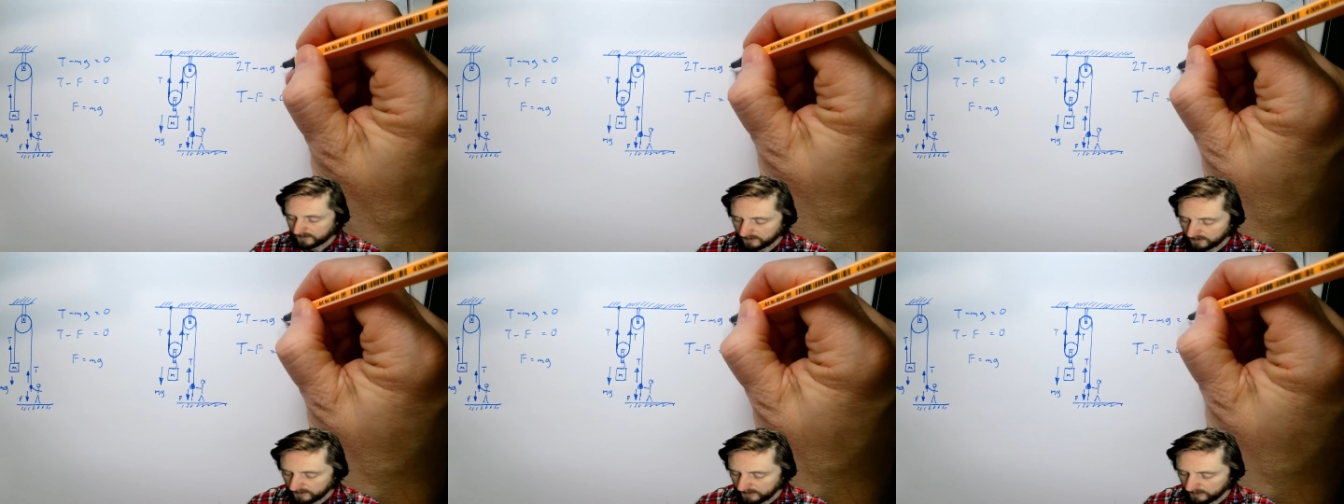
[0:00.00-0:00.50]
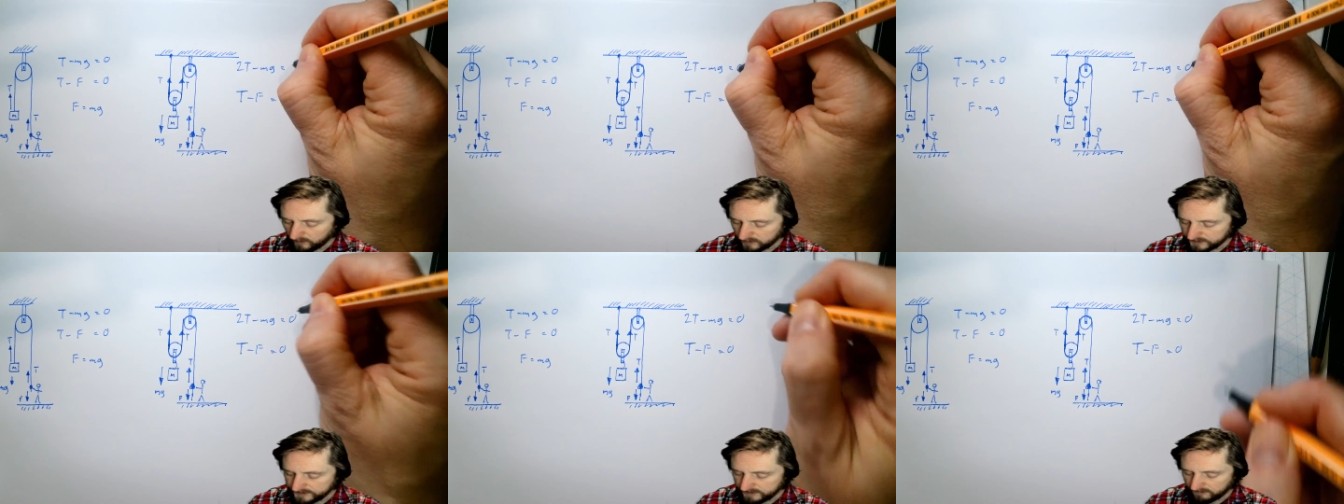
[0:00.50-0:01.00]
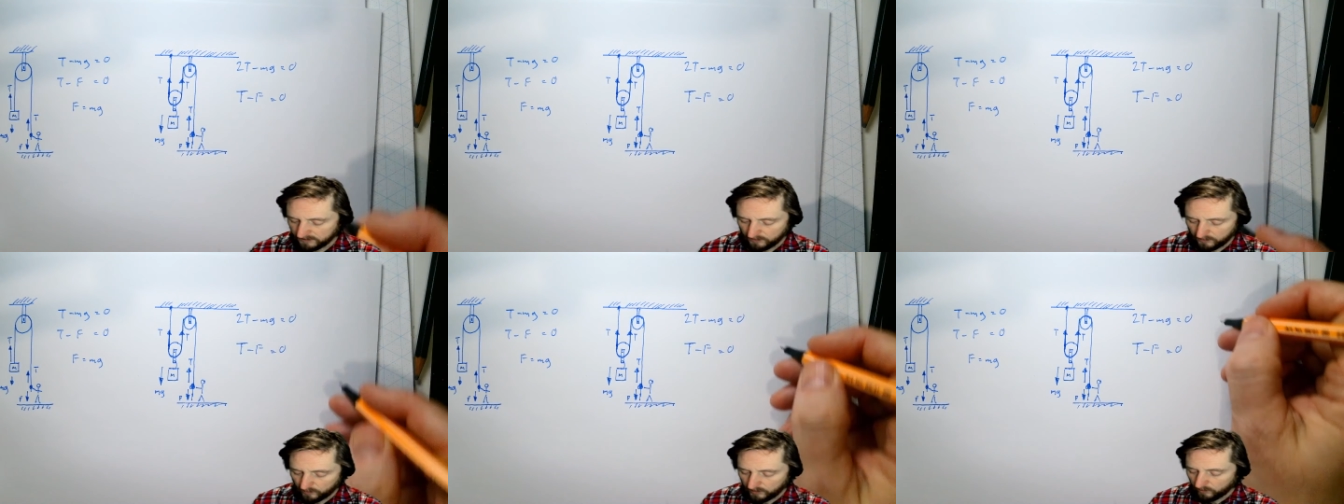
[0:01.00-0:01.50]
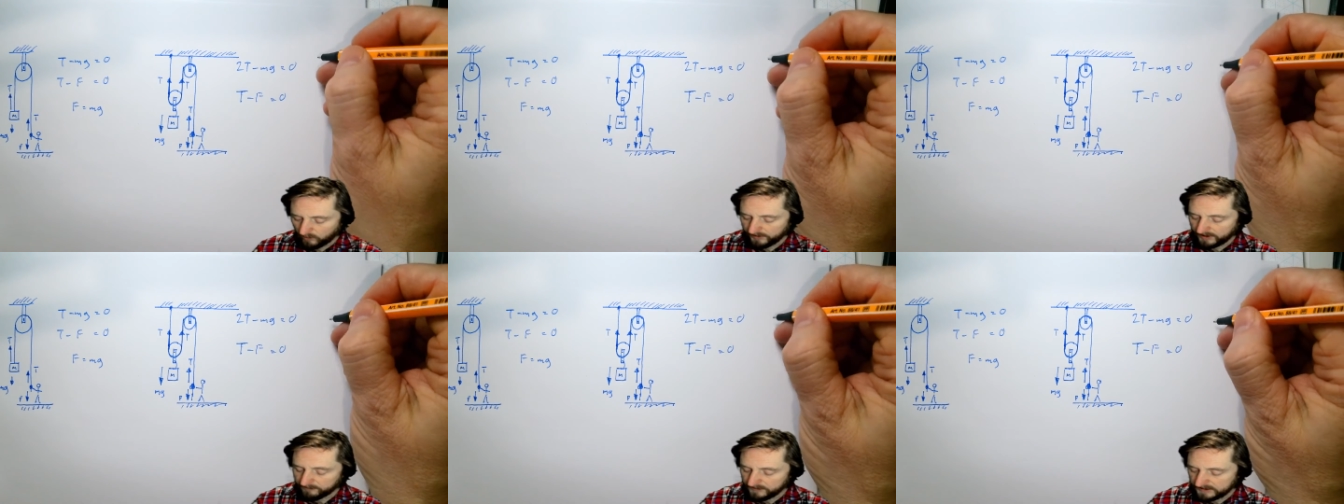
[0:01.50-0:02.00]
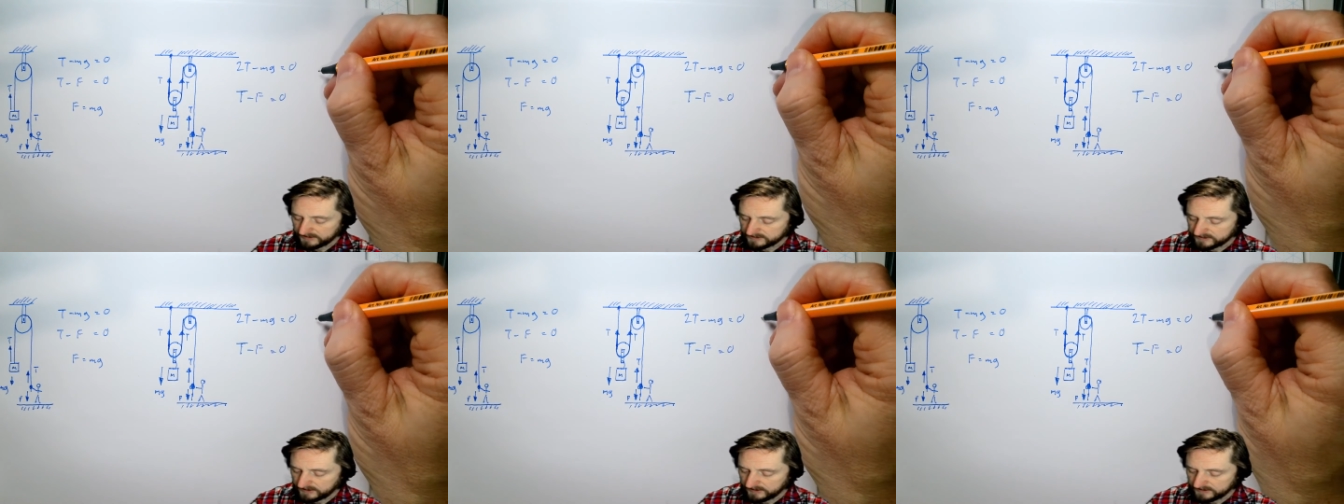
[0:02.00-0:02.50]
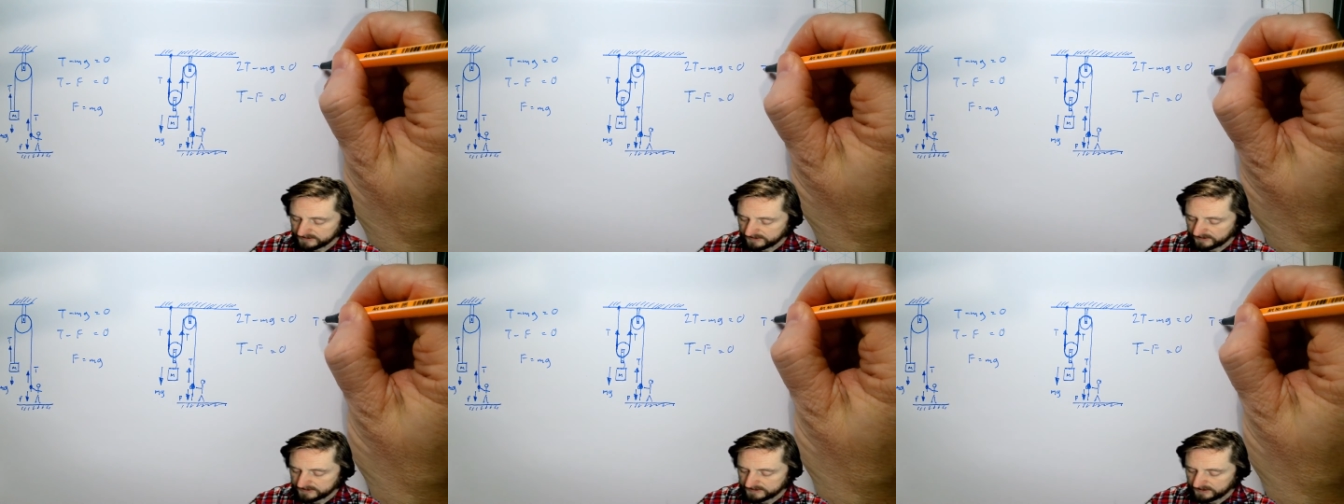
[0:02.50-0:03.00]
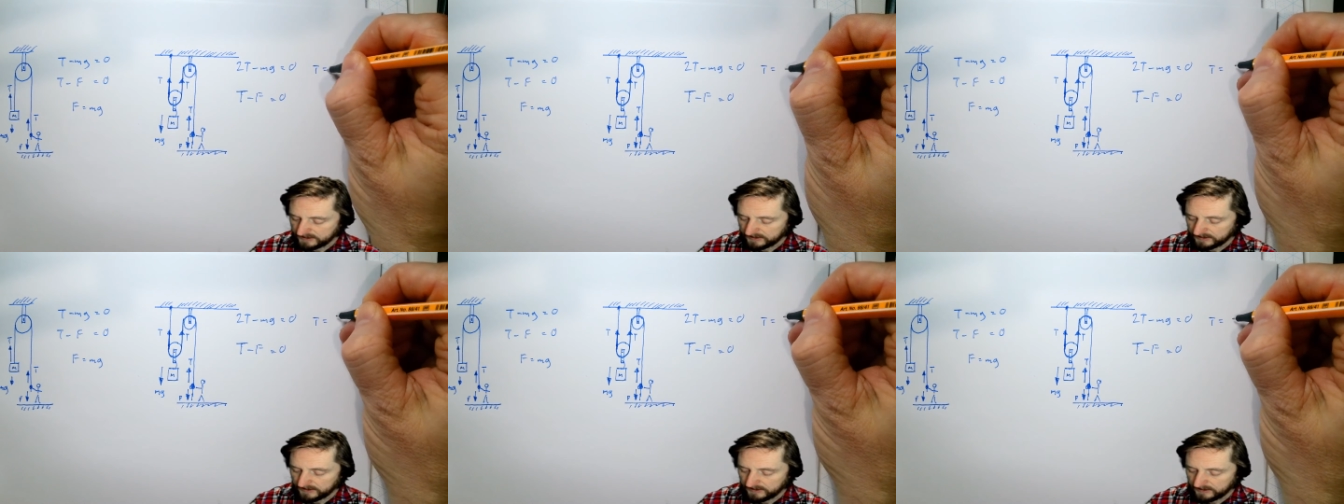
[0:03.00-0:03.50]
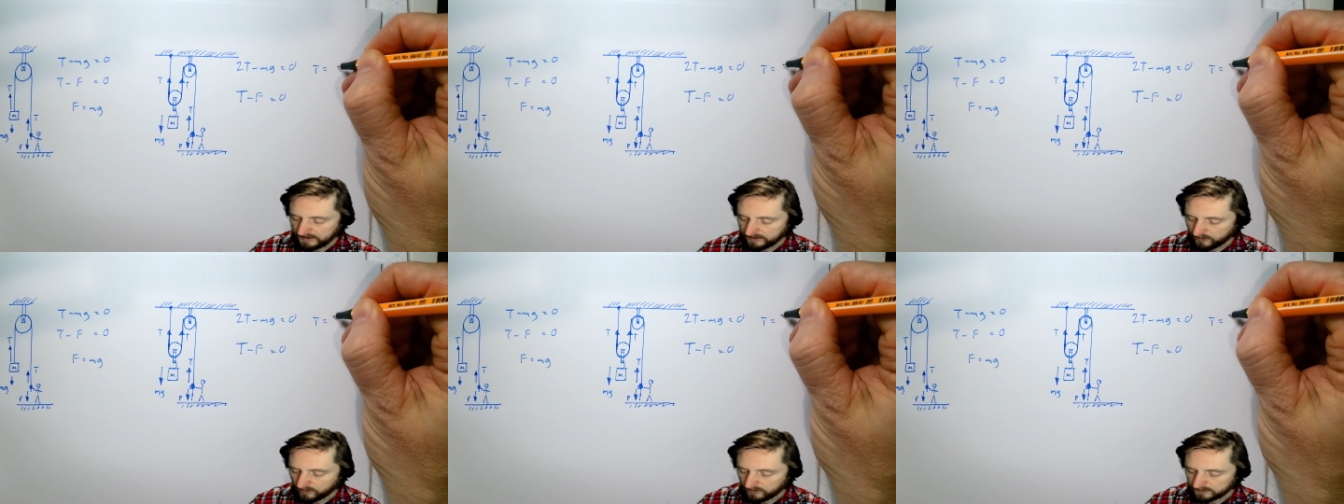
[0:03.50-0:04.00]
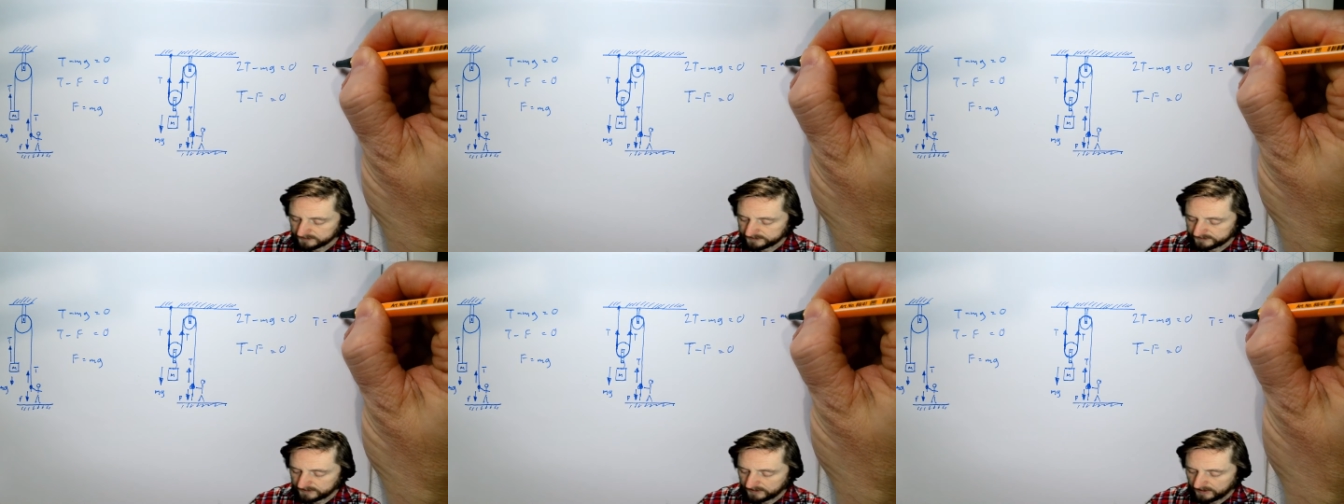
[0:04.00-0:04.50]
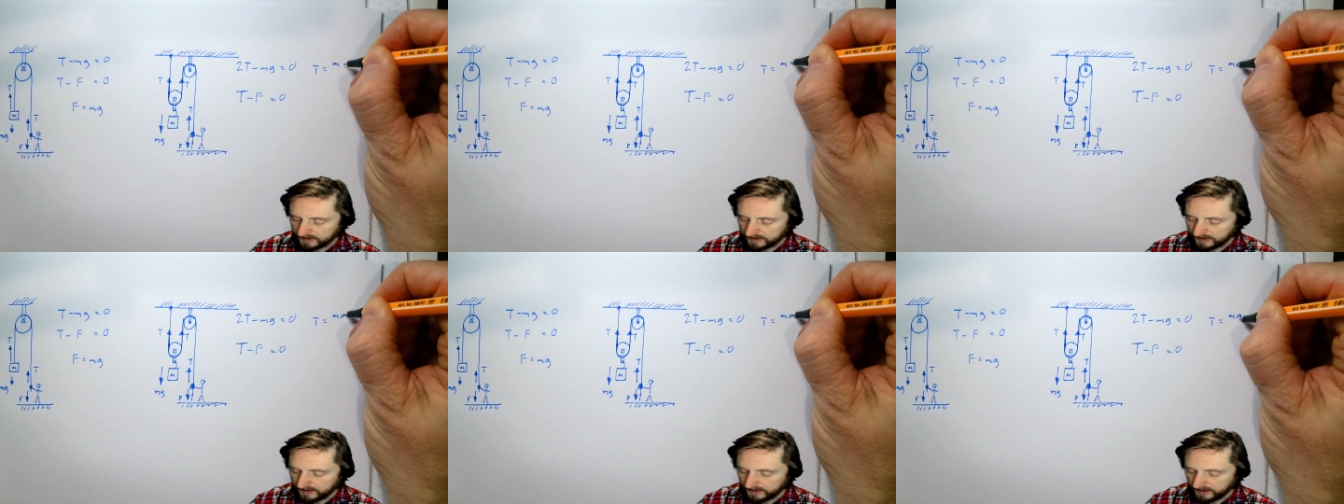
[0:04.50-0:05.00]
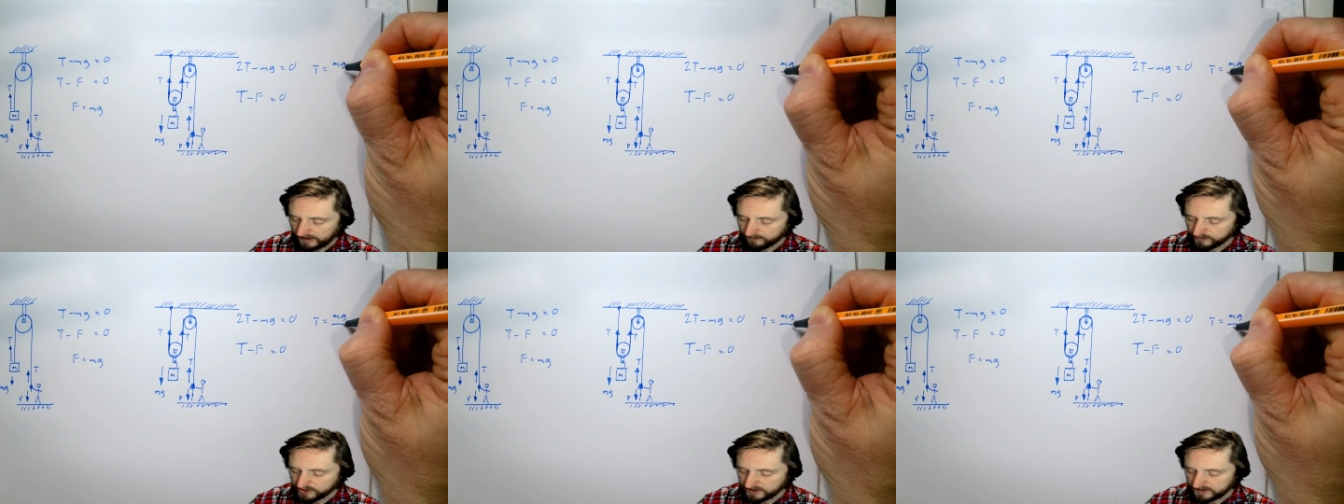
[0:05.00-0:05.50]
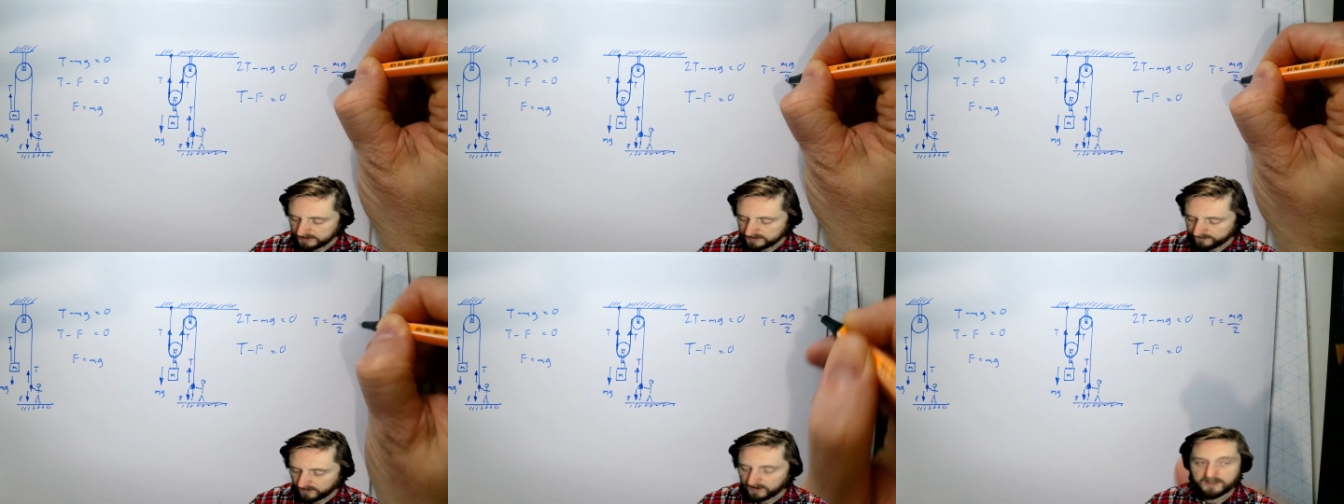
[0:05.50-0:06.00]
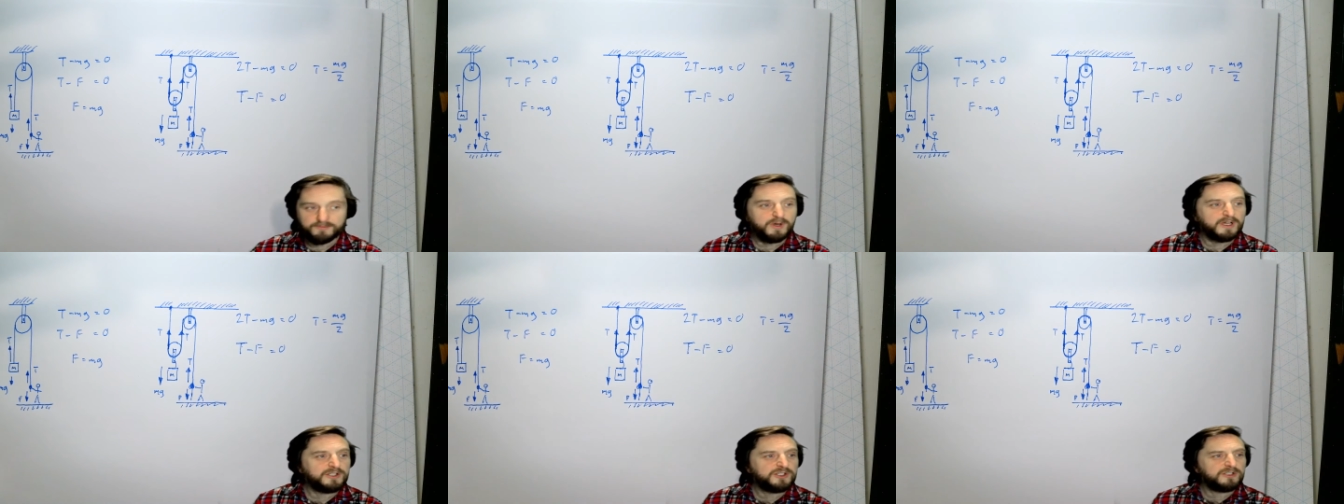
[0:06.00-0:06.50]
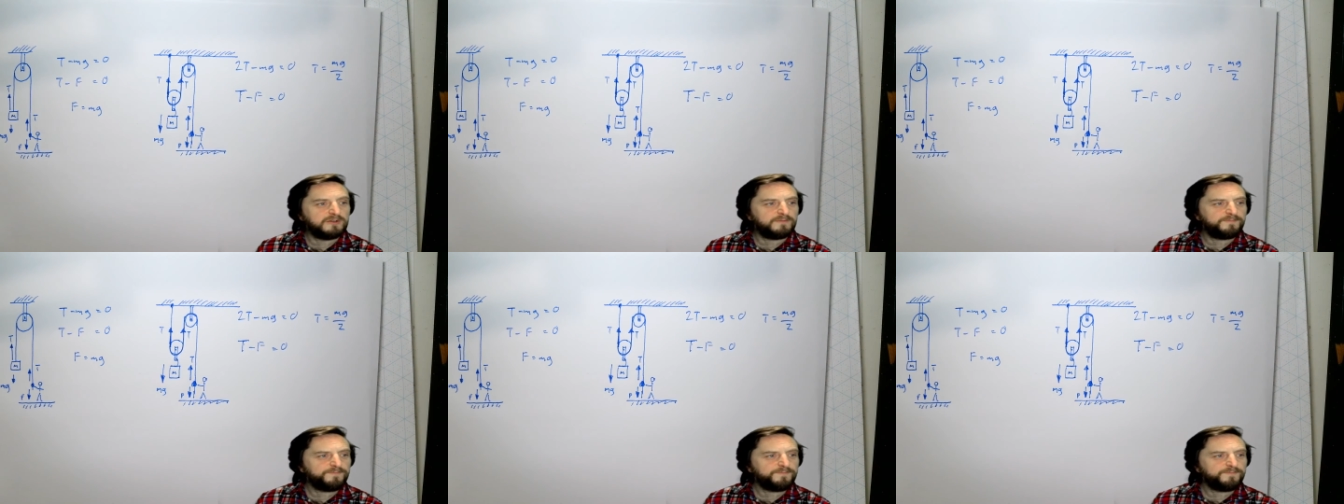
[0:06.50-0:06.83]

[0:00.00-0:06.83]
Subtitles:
equals 0. Well, what that means is that T equals mg divided by 2.